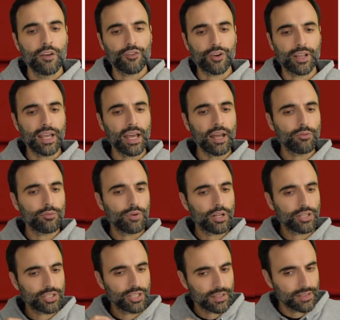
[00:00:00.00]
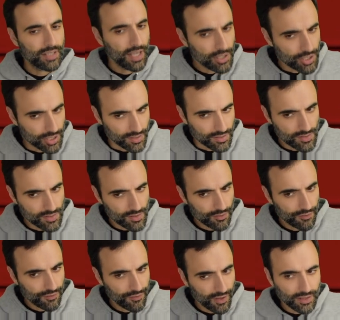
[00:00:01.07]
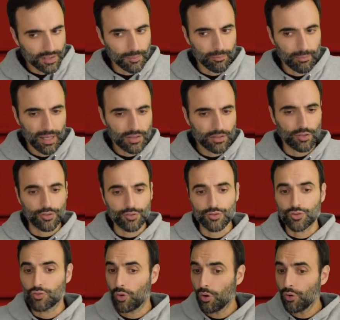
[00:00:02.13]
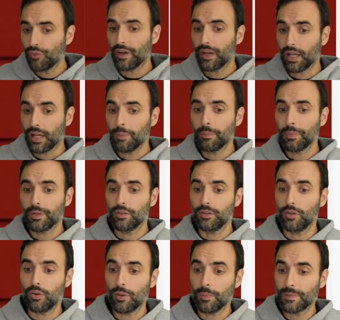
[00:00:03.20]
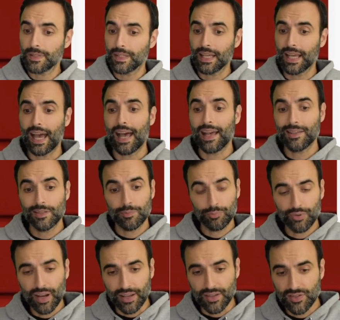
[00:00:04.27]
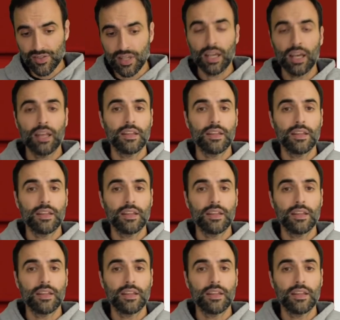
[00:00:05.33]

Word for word: Forget Russian intentions. Fundamentals drove up Europe's gas price.